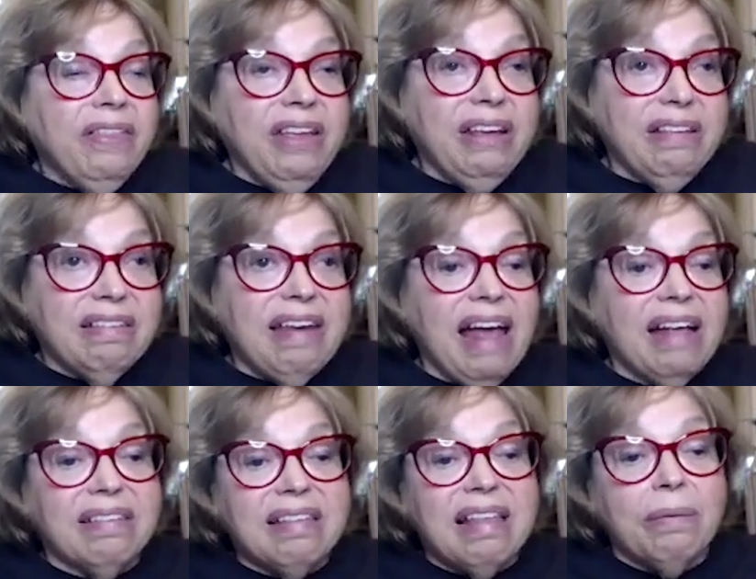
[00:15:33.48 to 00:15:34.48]
these
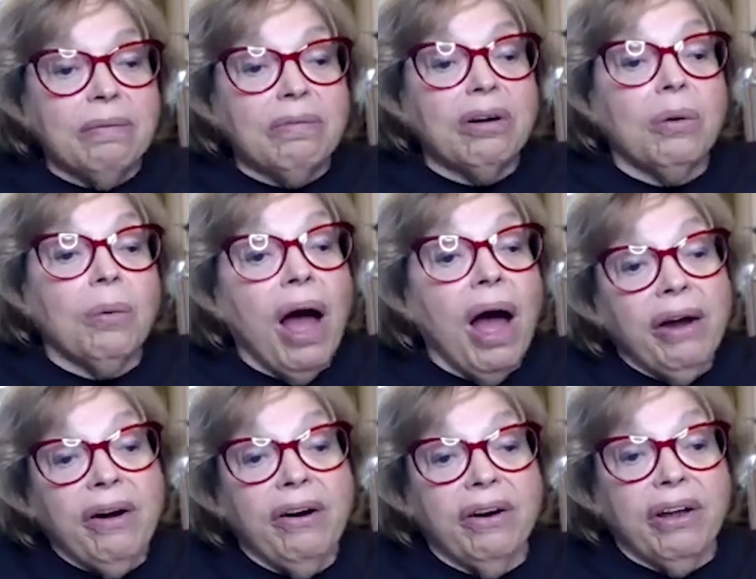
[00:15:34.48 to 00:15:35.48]
tests that were
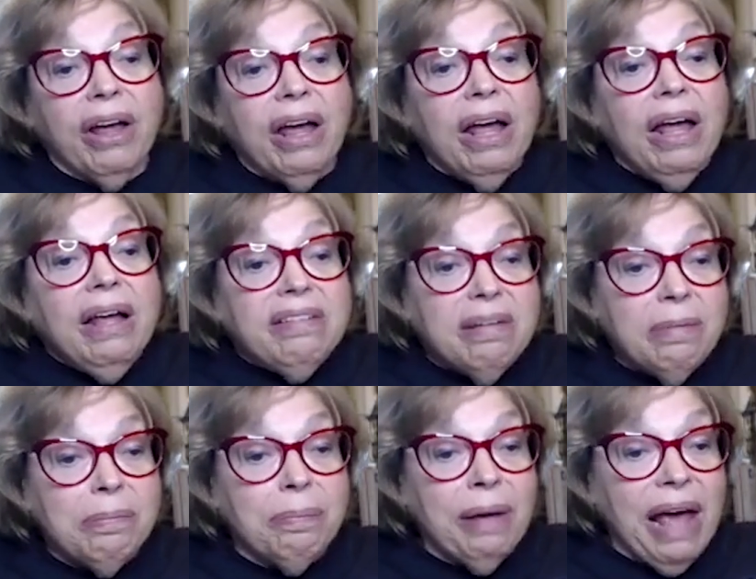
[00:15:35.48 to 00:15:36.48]
required
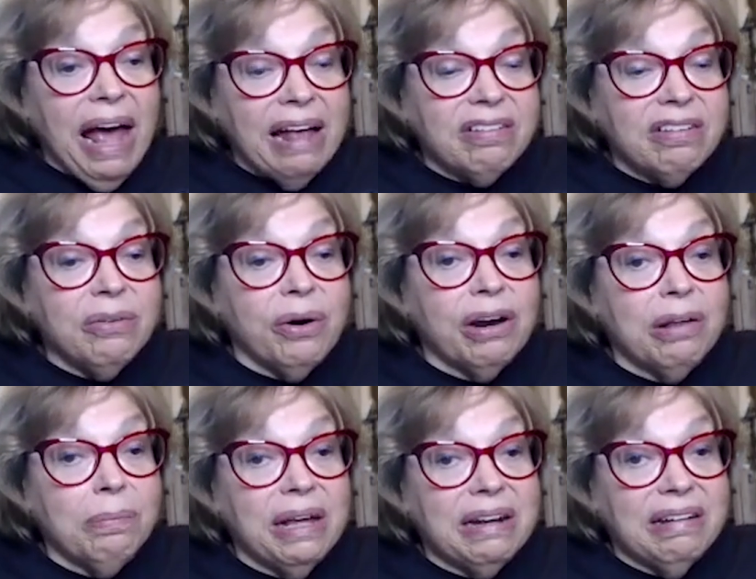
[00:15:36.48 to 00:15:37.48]
to be passed in
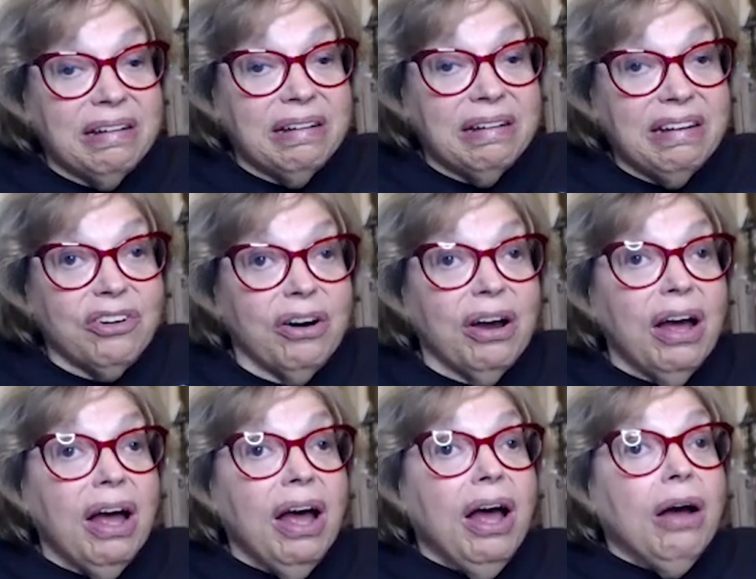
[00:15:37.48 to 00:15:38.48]
order to be a
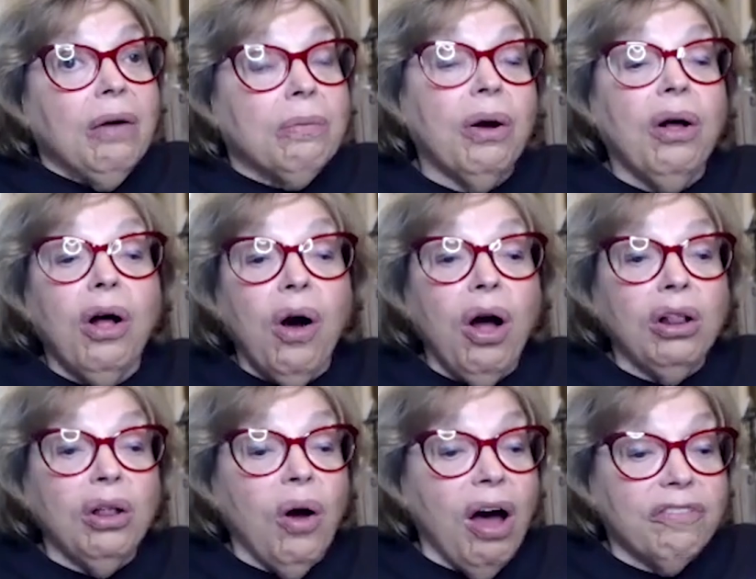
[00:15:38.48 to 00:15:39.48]
teacher were
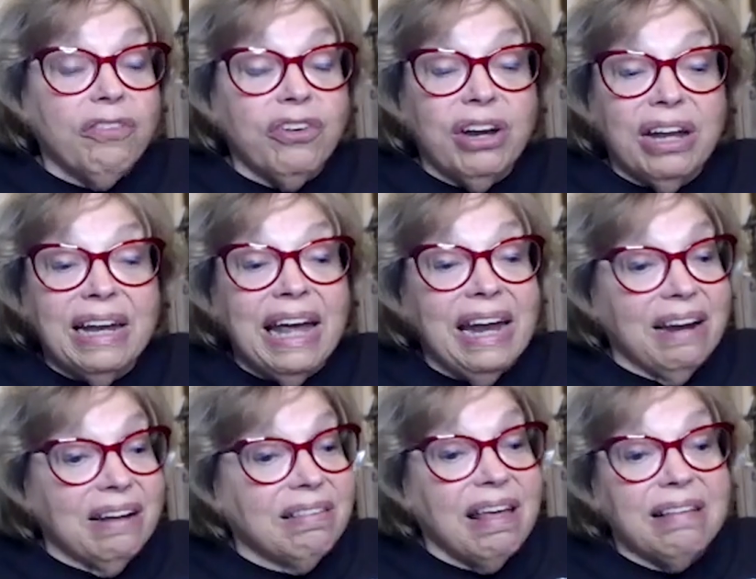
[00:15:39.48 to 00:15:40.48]
all offered in
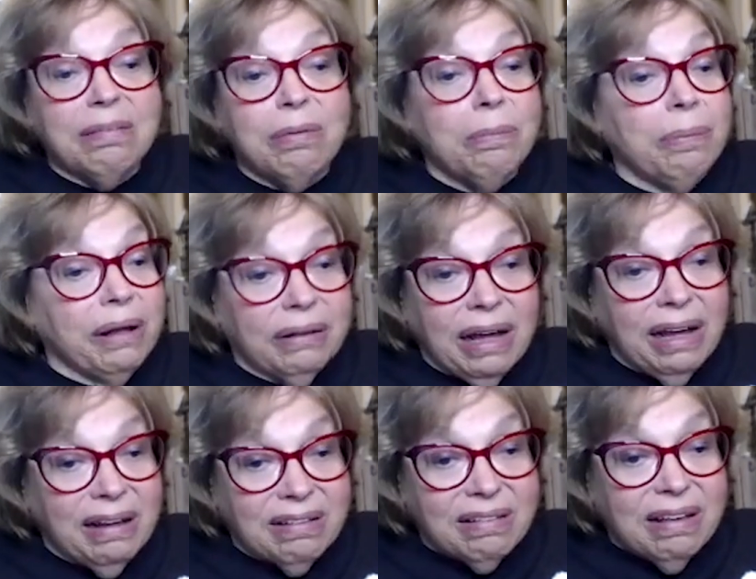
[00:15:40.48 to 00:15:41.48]
inaccessible
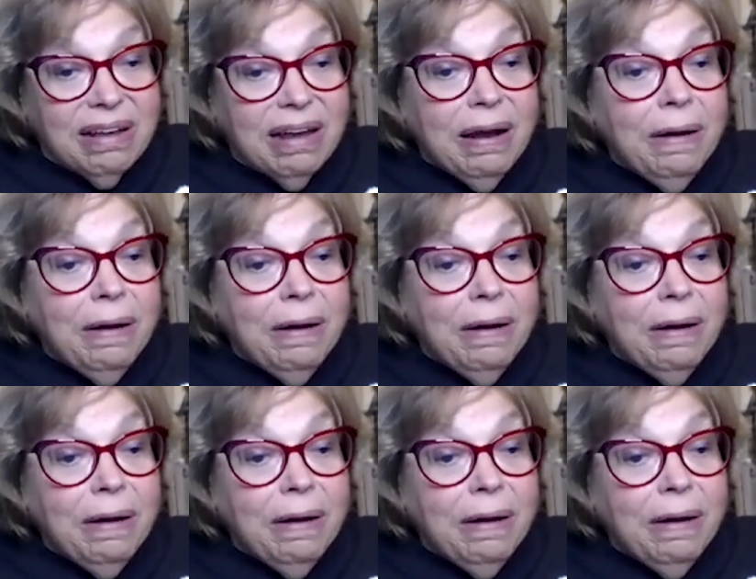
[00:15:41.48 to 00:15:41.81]
buildings,